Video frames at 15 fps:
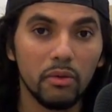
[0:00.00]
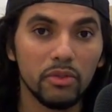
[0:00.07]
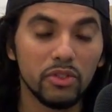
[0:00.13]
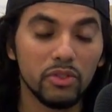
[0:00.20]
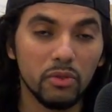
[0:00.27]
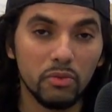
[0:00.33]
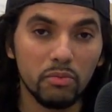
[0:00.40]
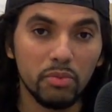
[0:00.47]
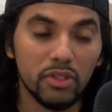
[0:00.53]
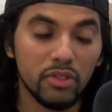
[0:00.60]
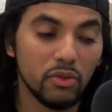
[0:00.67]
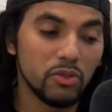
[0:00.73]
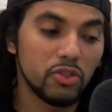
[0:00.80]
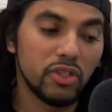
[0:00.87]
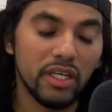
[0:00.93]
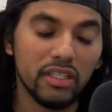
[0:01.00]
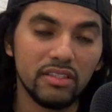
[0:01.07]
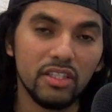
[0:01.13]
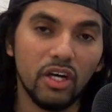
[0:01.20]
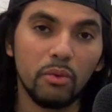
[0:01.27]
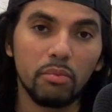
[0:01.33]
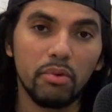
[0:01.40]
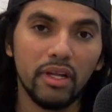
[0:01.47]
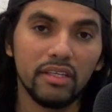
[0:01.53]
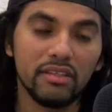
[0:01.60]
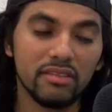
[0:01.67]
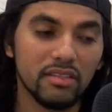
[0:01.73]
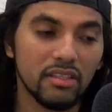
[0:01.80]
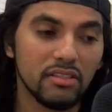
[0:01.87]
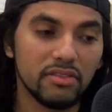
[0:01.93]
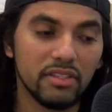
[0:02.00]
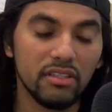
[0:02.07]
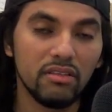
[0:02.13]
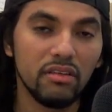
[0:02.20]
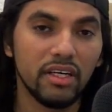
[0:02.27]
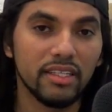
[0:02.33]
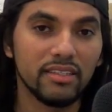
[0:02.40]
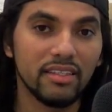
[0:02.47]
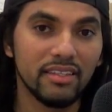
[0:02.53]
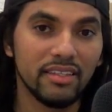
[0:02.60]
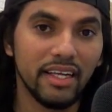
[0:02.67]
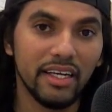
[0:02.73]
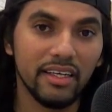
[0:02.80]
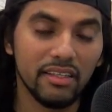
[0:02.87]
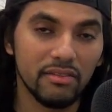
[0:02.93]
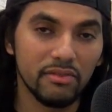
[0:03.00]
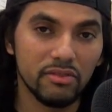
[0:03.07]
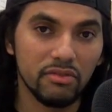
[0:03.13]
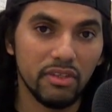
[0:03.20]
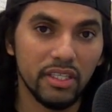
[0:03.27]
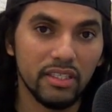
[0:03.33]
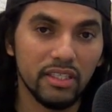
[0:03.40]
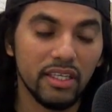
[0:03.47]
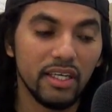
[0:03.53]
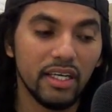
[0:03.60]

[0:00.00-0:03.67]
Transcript: So, but don't try and downplay yourself and look at the negatives, right?